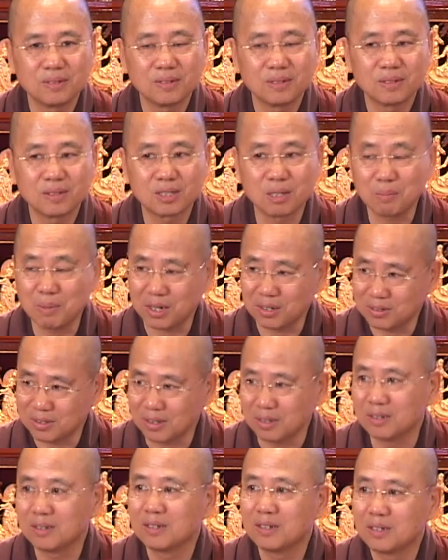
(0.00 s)

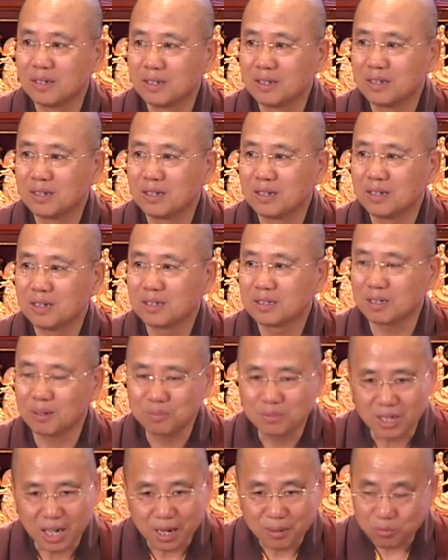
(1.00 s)
samadhi.
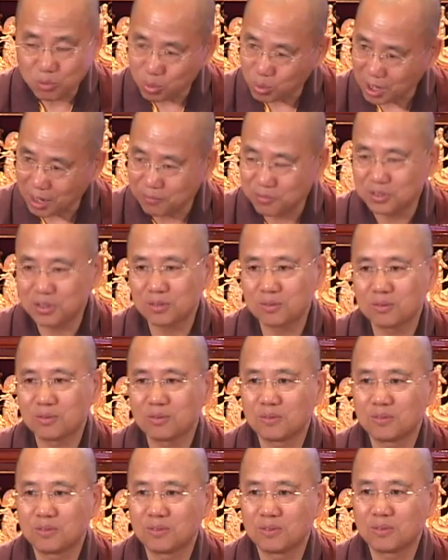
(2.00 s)
Sometimes we have
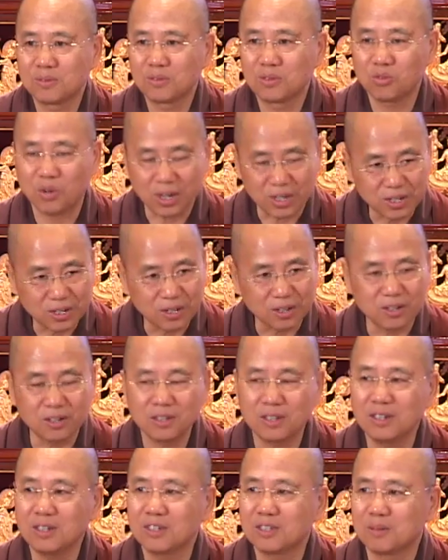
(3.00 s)

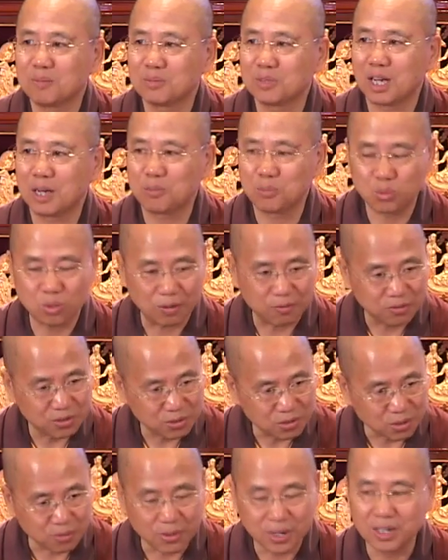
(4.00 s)
tranquility, sometimes we have
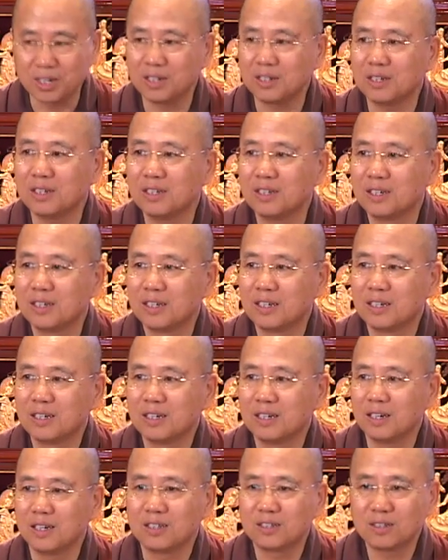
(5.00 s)
serenity.
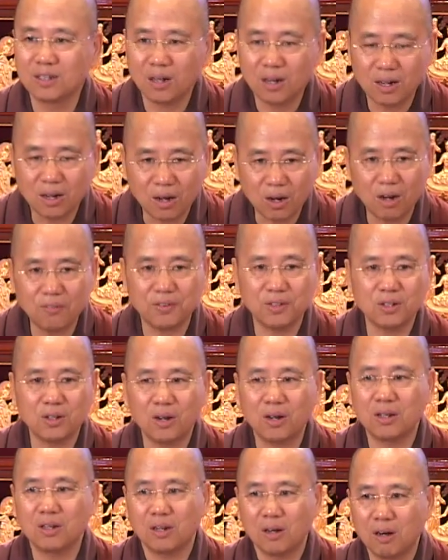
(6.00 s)
It's off and
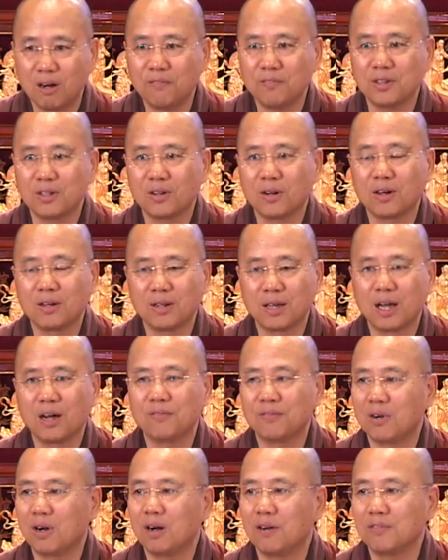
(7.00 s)
on, off and on,
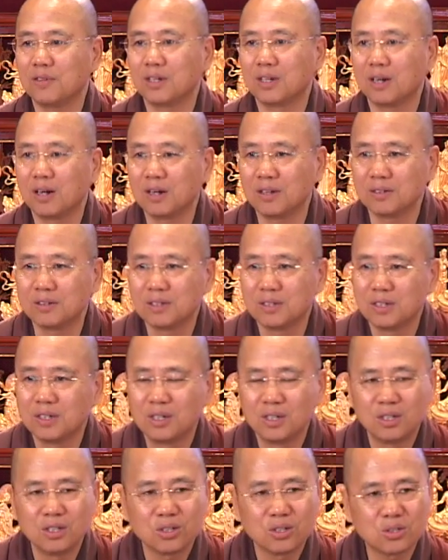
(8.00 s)
off and on.
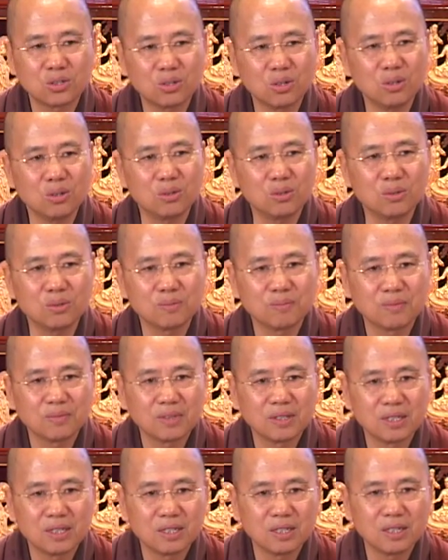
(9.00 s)

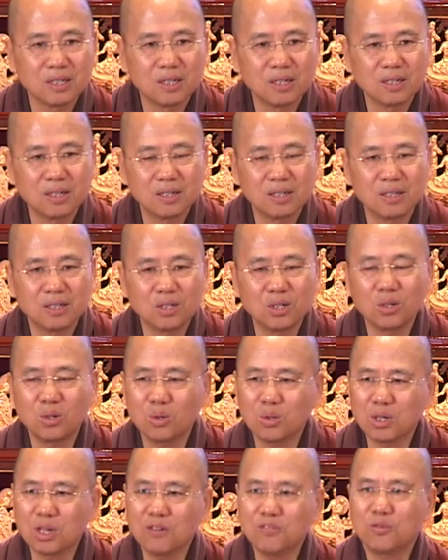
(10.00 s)
So you're
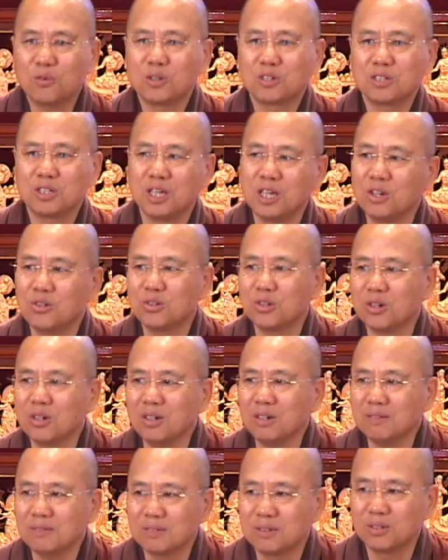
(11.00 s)
looking for a
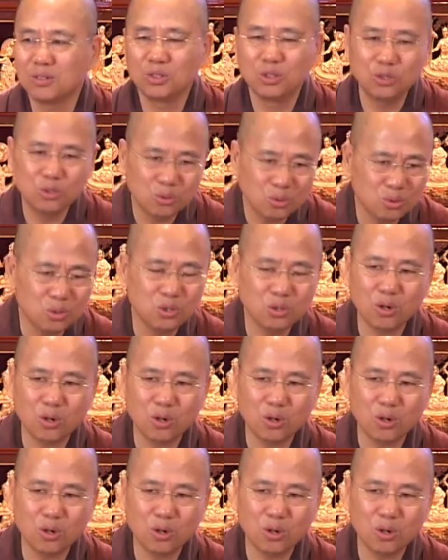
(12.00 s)
teacher. You